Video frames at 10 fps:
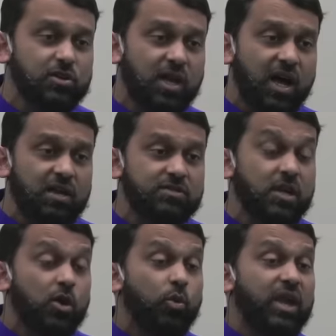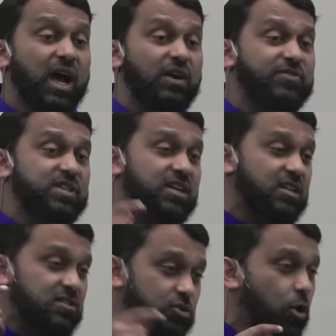lives, we have to
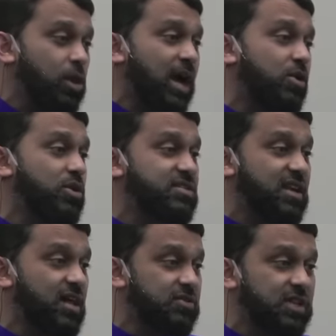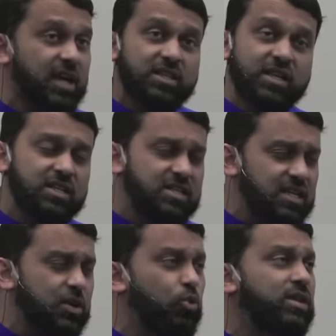console ourselves that
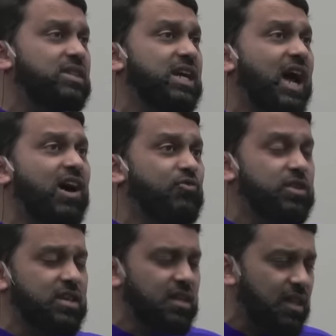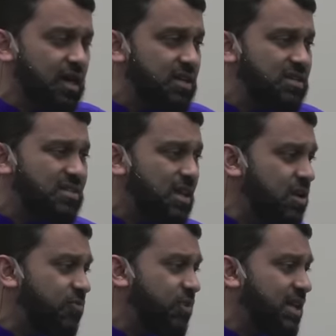indeed what they have with Allah is
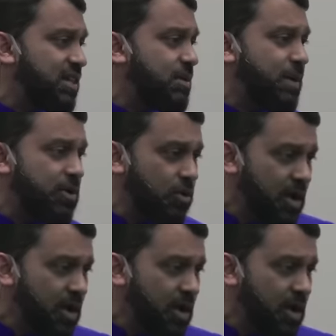infinitely better